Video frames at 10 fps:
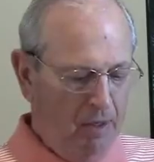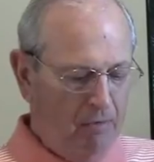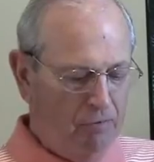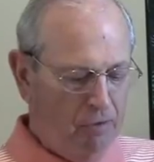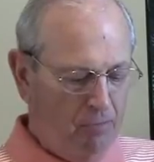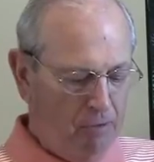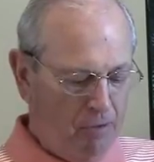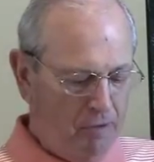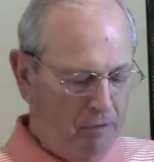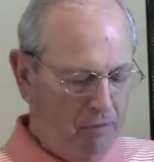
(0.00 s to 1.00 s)
If you're a
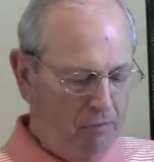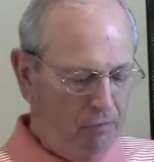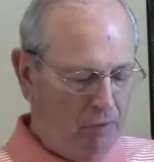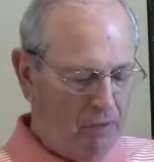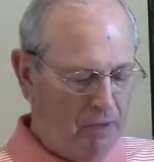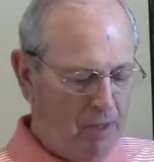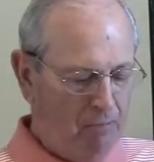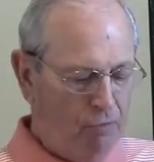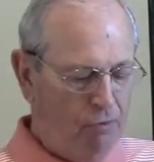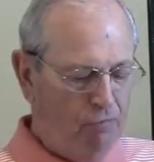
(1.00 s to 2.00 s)
person, for
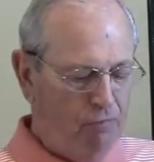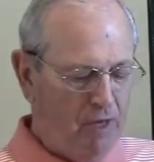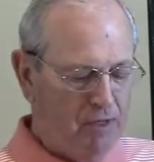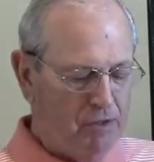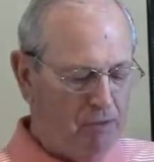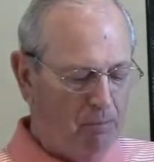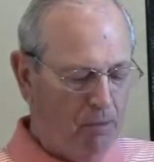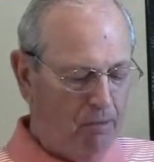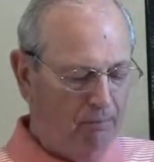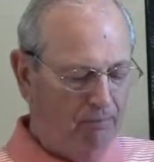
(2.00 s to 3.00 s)
example, who fades the
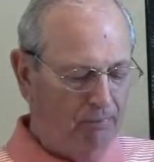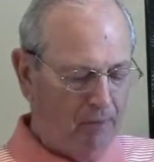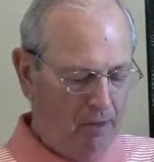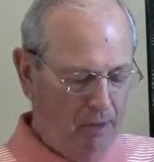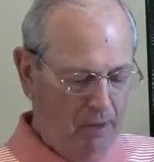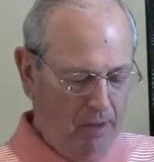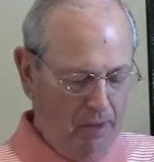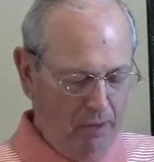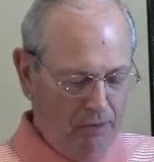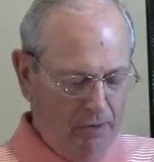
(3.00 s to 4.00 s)
ball,
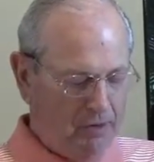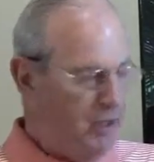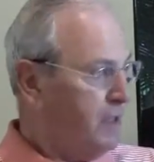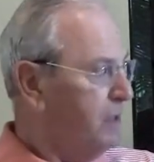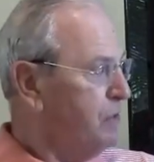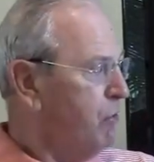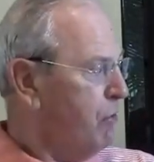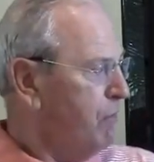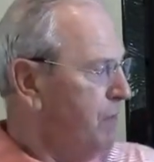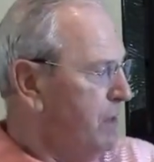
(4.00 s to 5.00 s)
here's a second
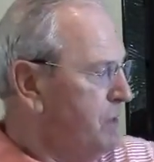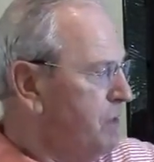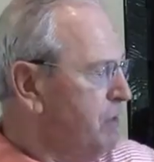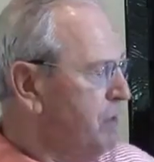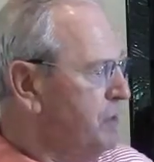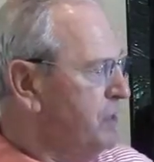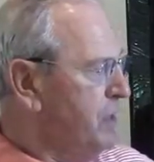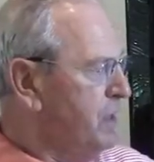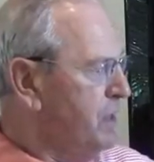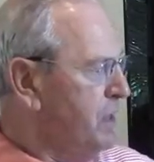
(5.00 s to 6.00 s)
curve, and as you can
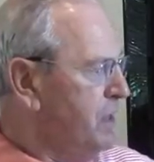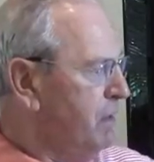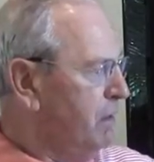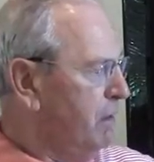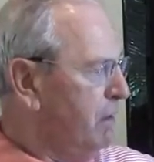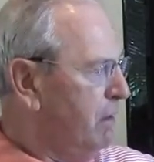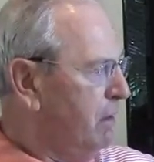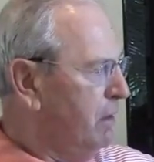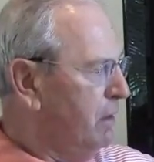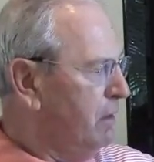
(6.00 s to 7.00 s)
see, the
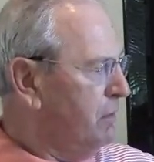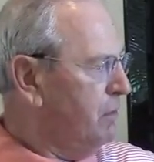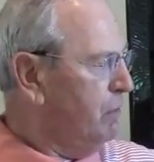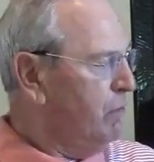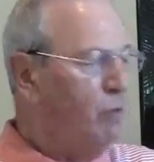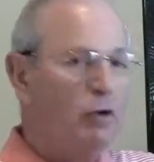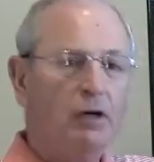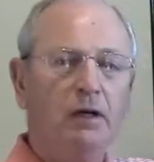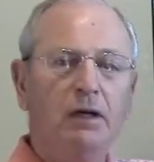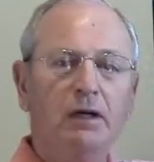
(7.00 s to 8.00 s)

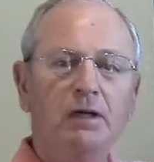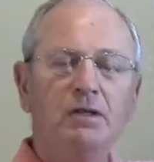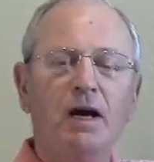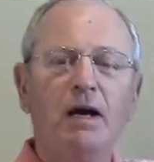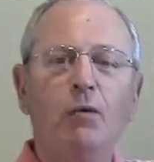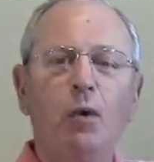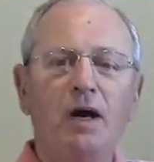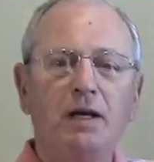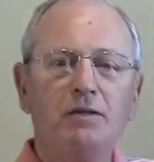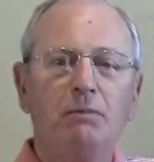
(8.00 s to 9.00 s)
hook is not
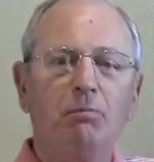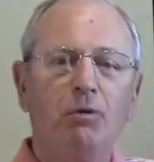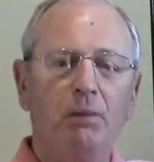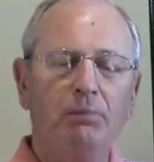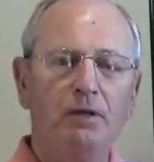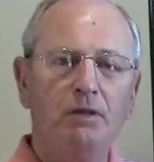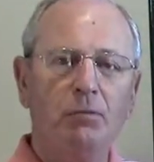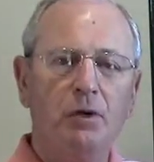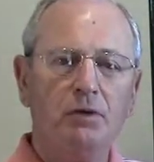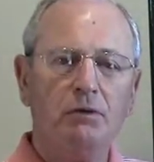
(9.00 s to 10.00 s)
quite as abrupt as it
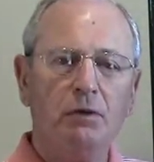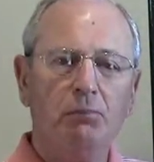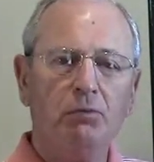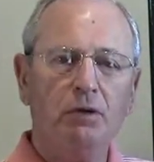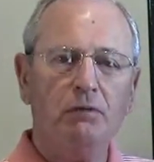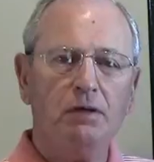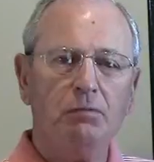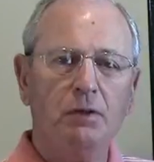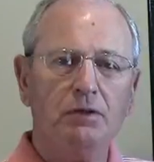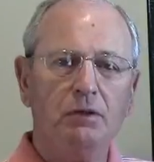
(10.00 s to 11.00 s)
was on the
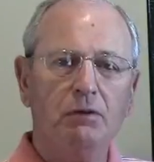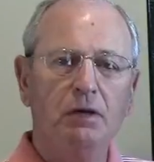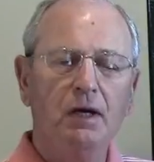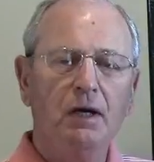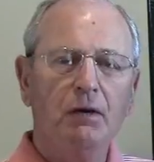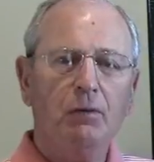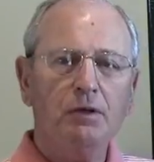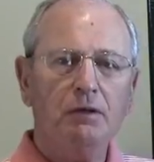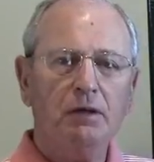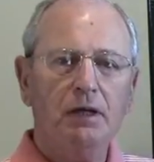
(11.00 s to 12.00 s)
previous one. So
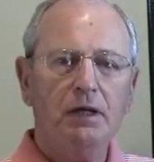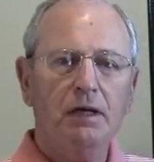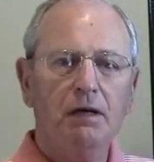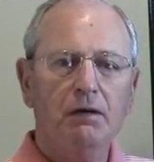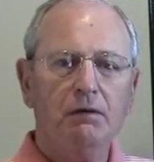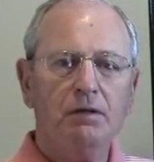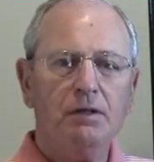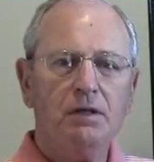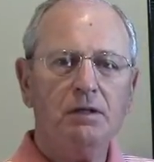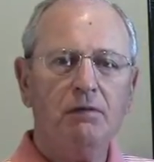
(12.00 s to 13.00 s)
what you're getting here is
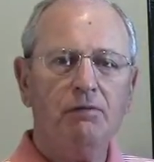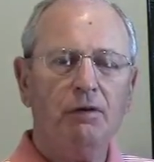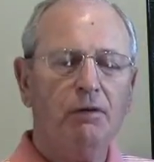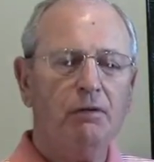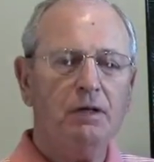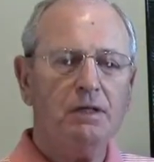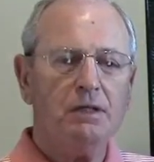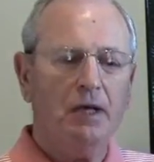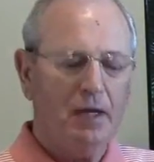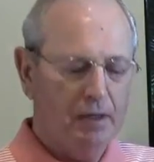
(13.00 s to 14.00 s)
just a very
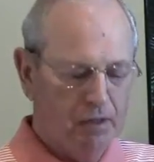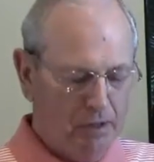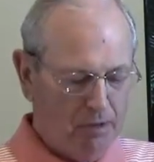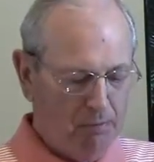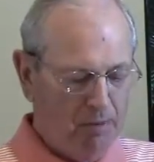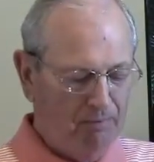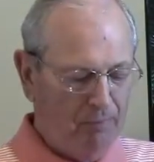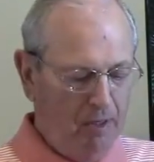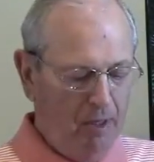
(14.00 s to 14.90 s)
slight adjustment